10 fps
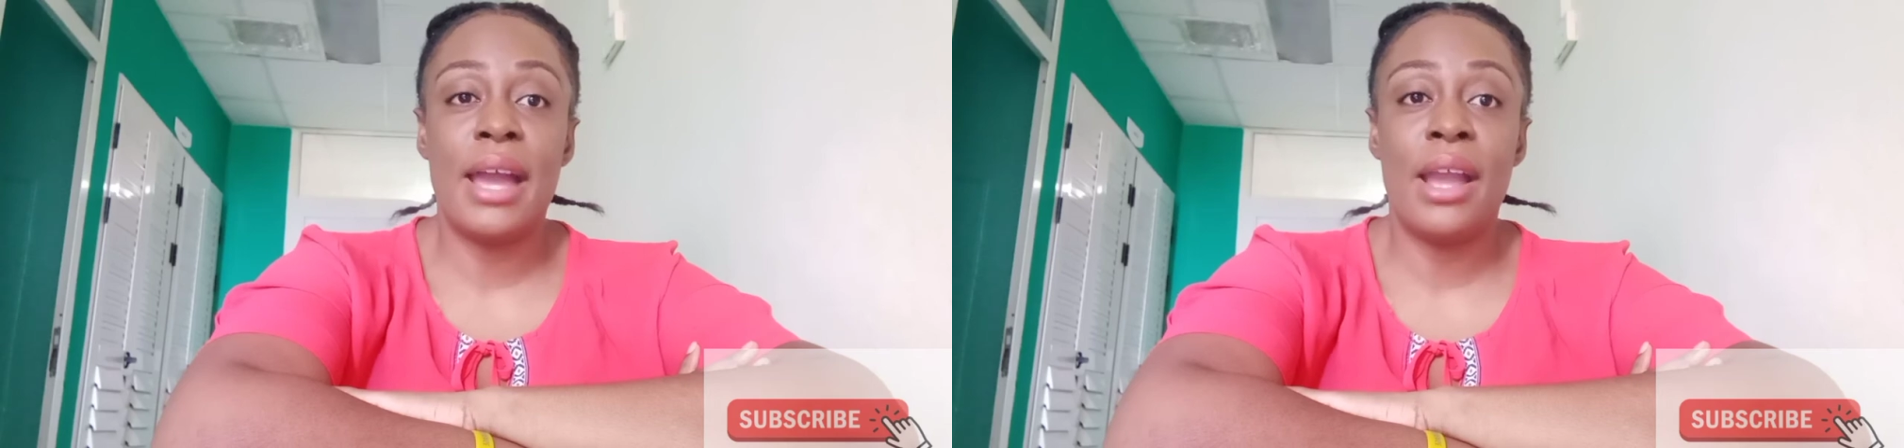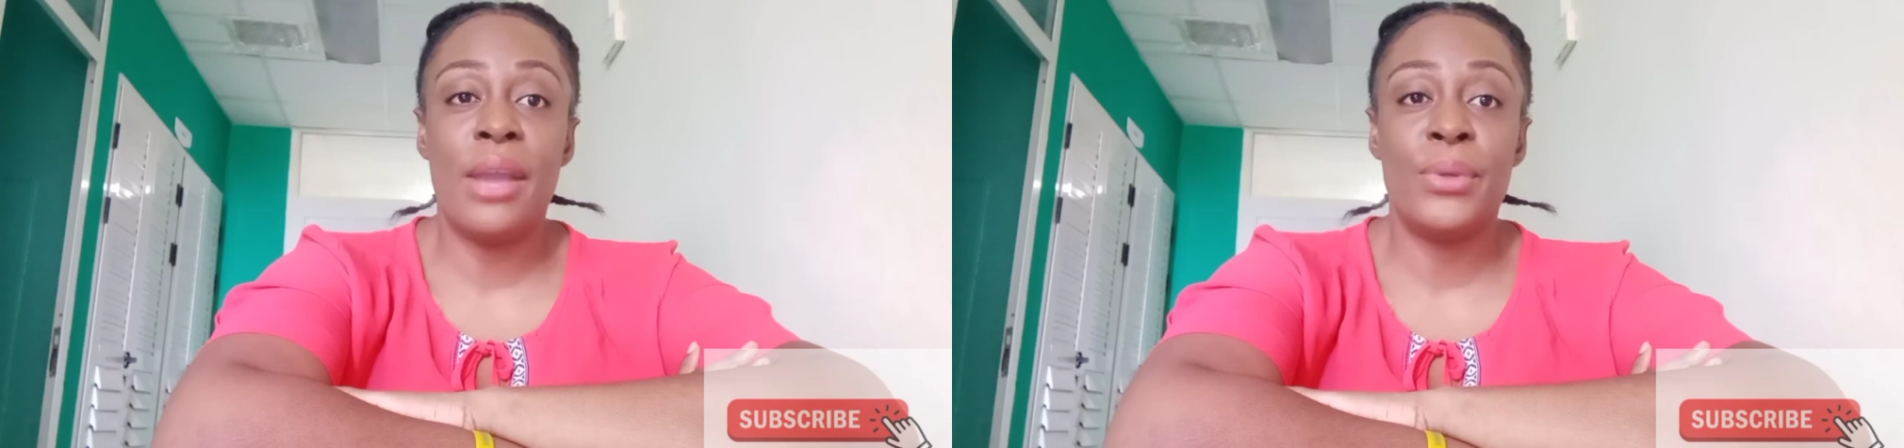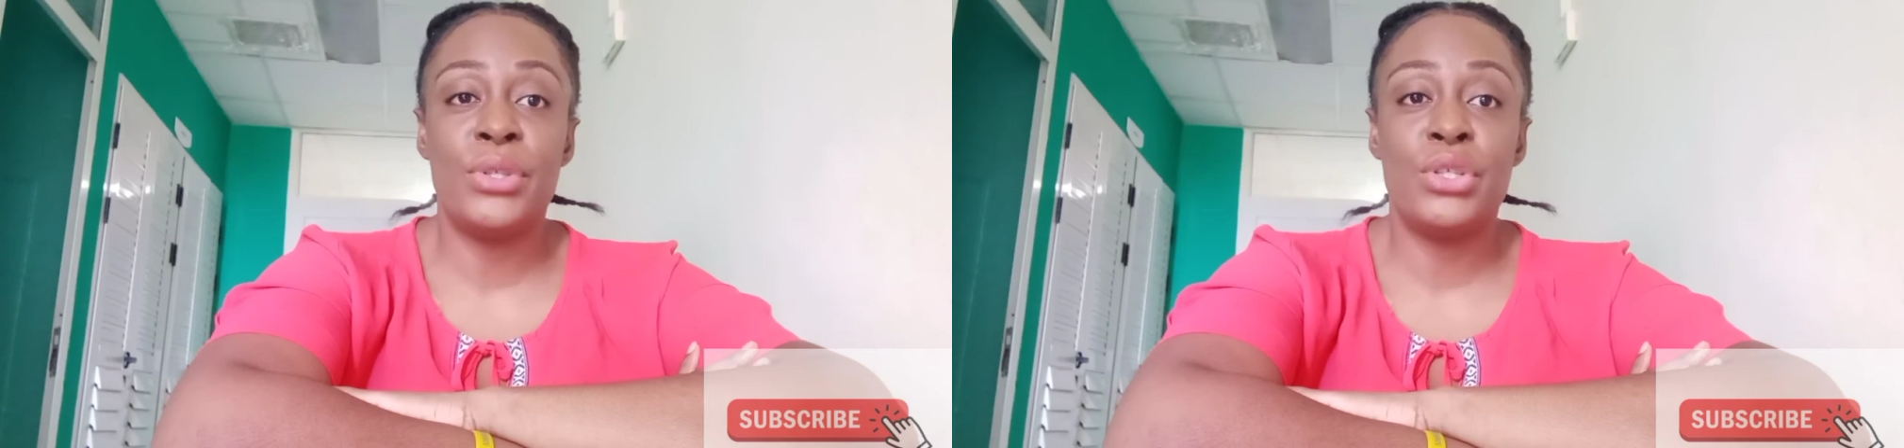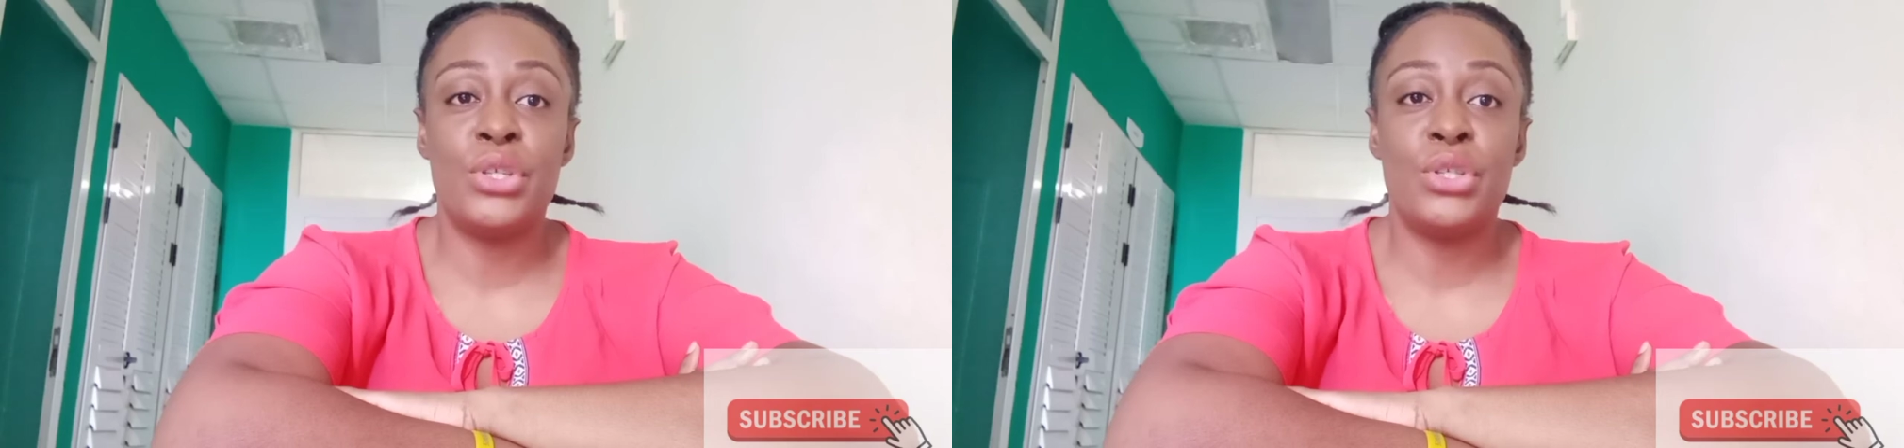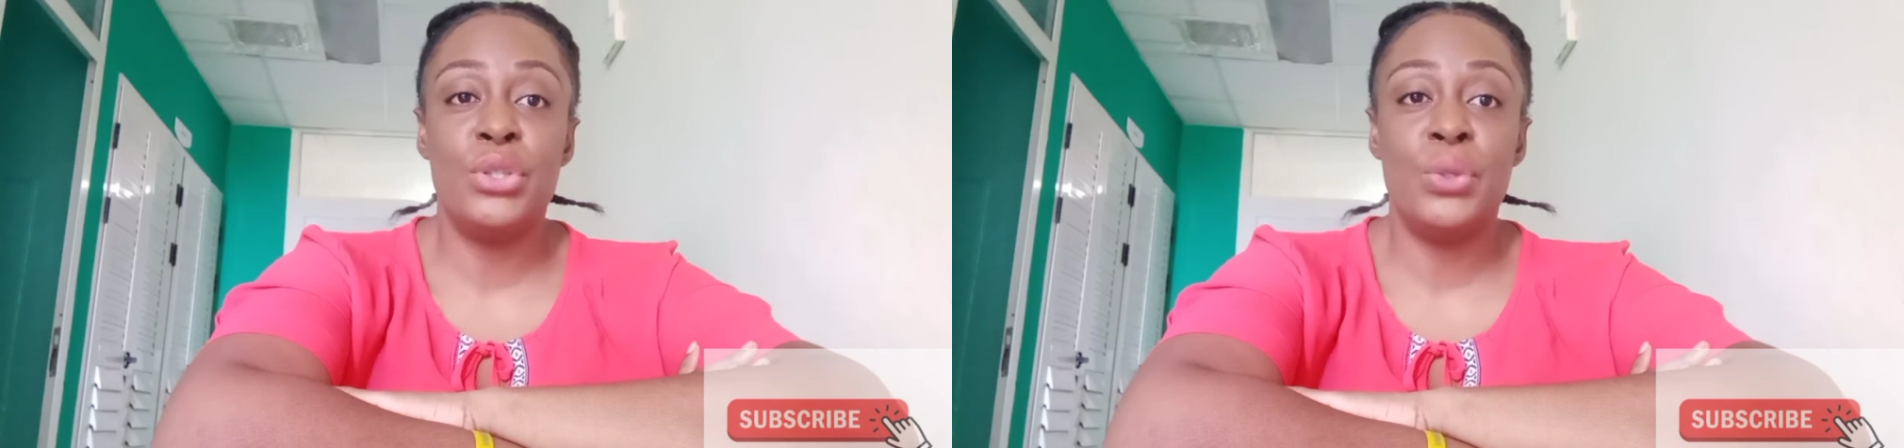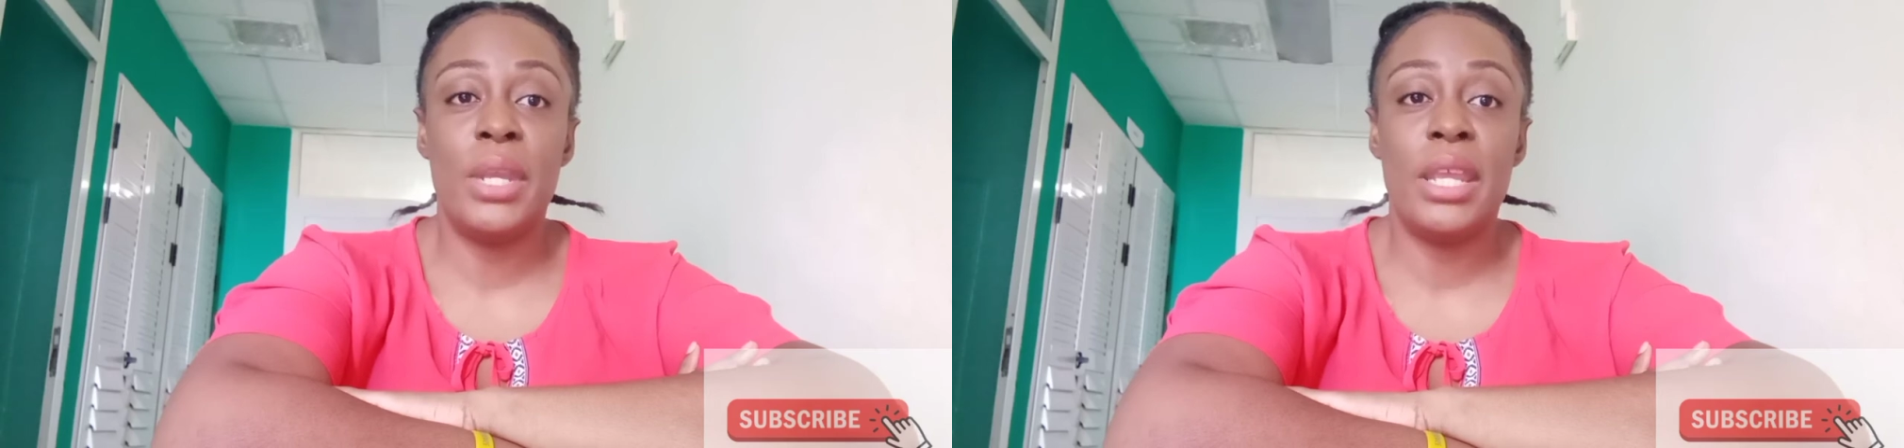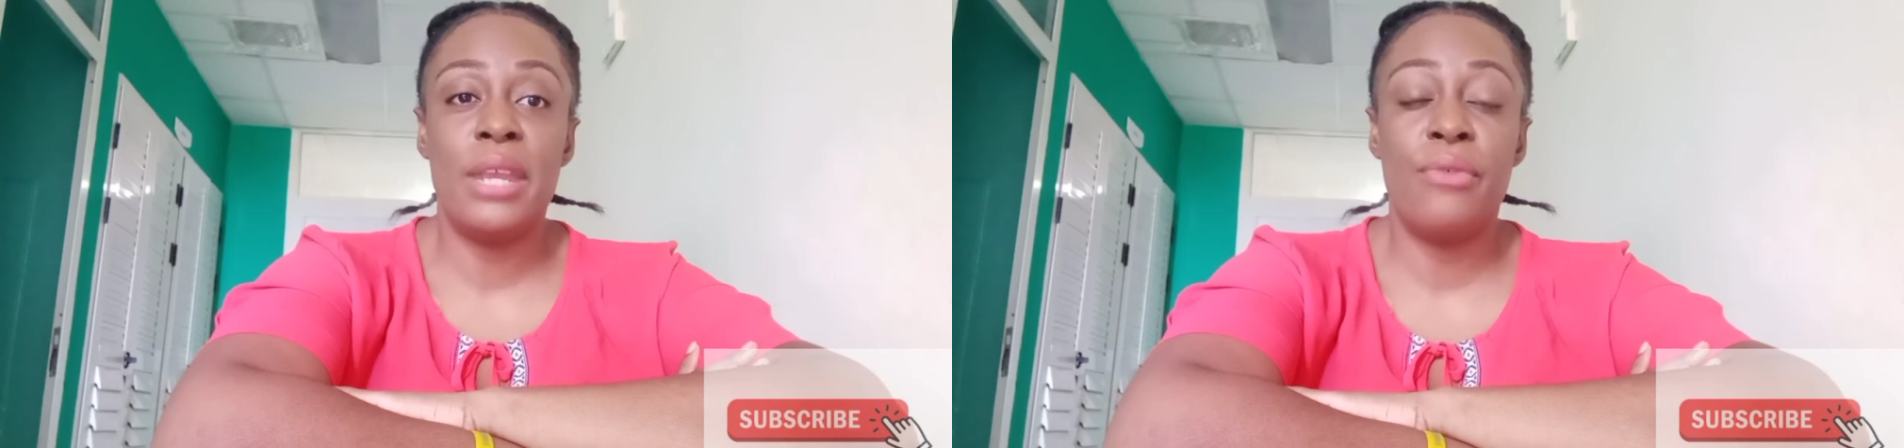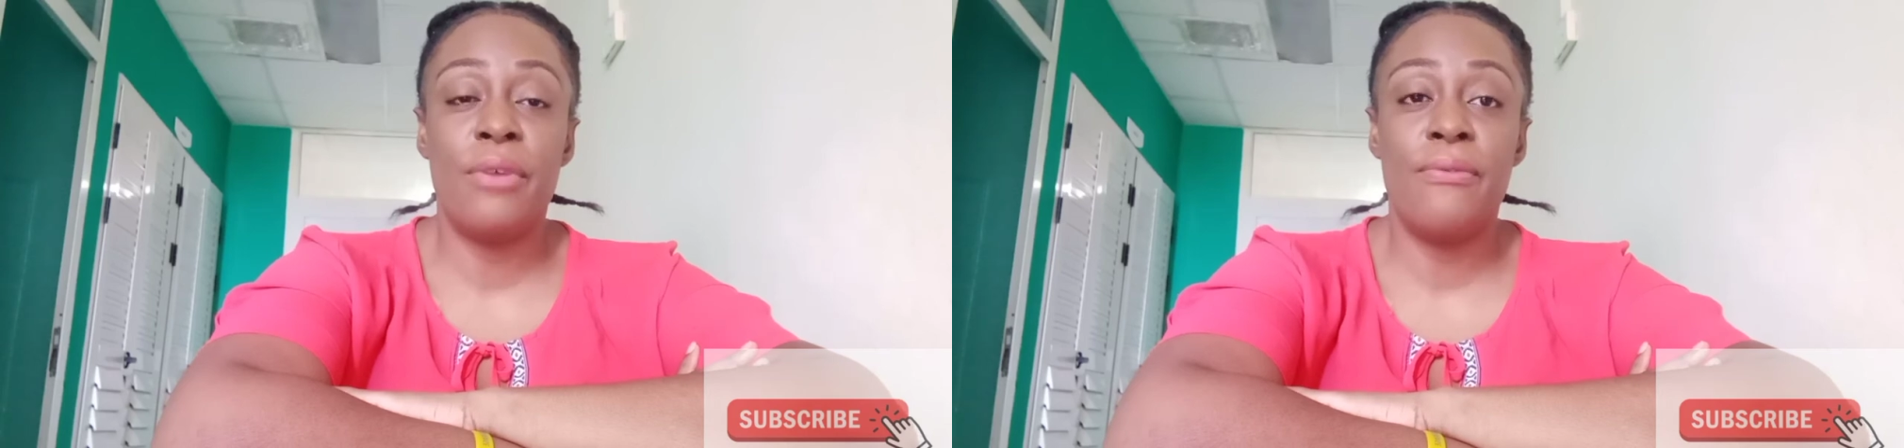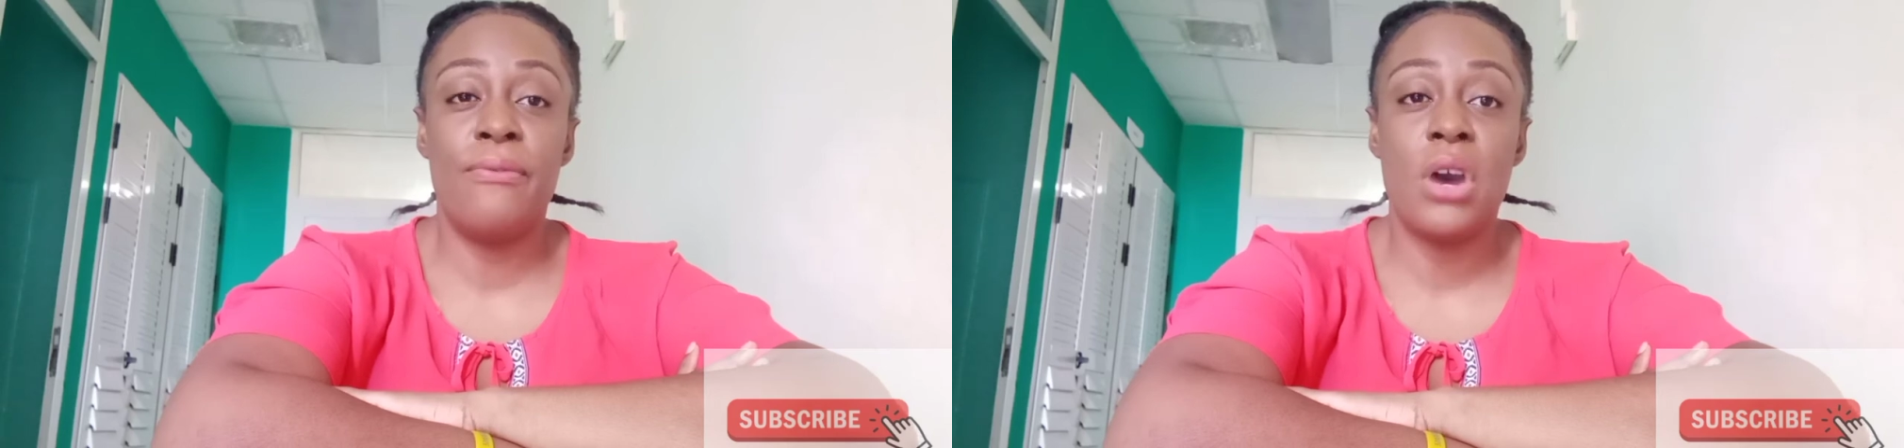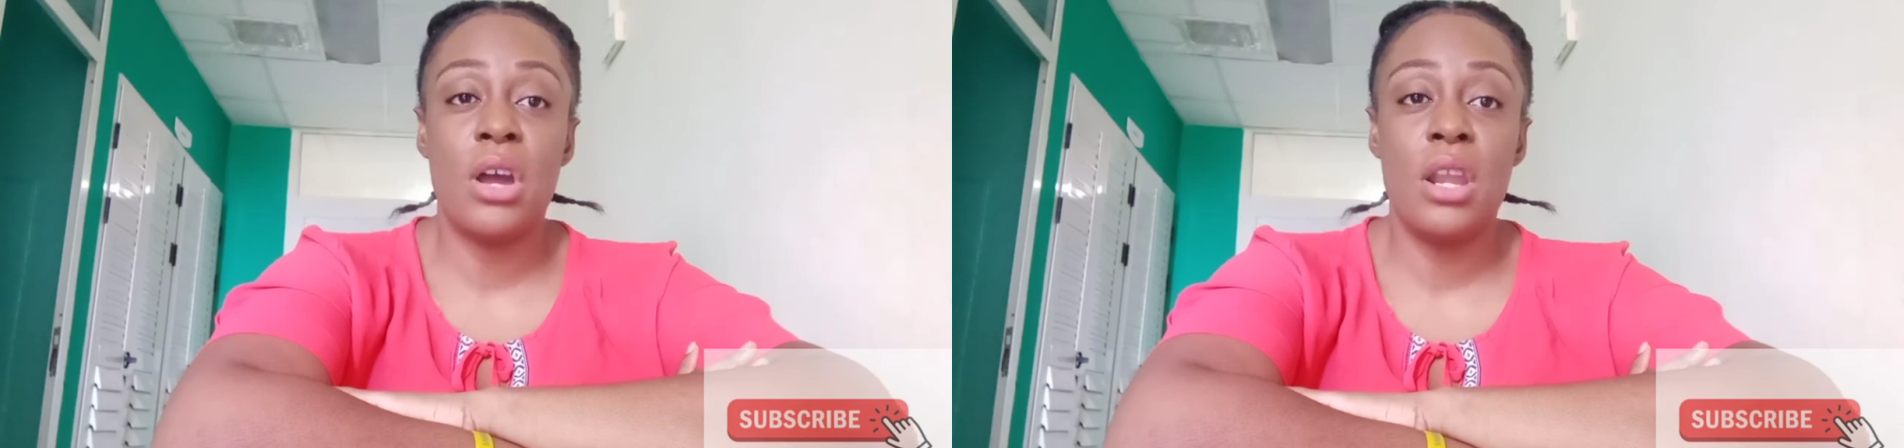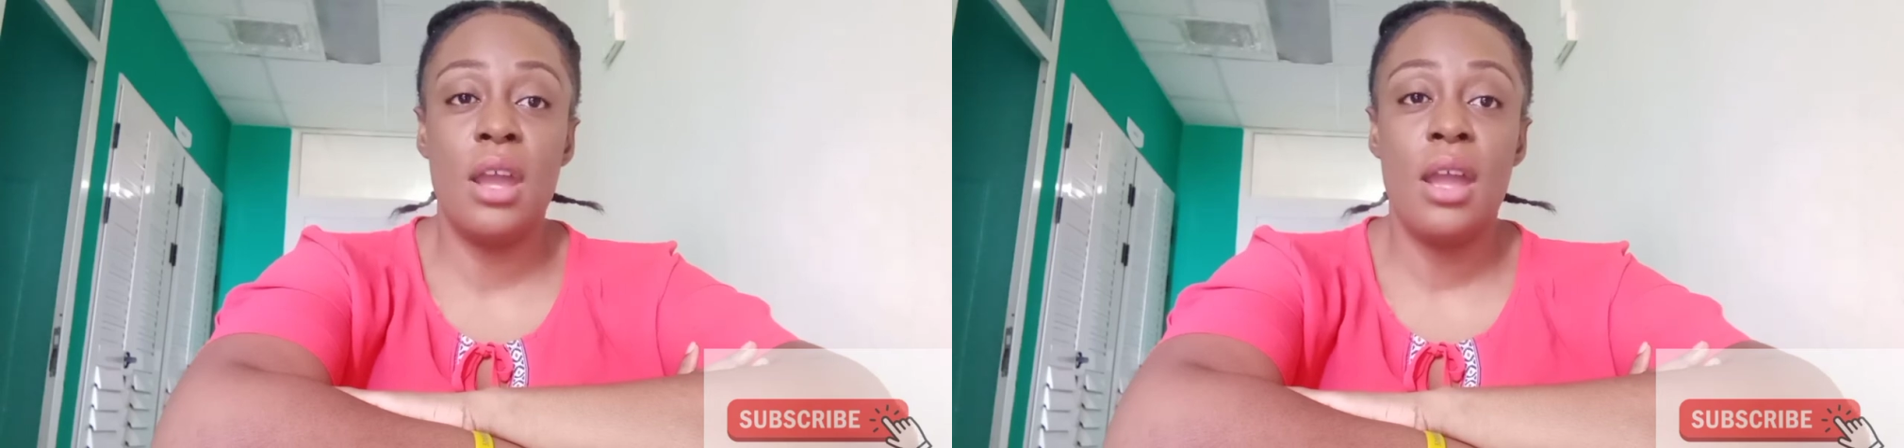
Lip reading: I was just doing it for fun,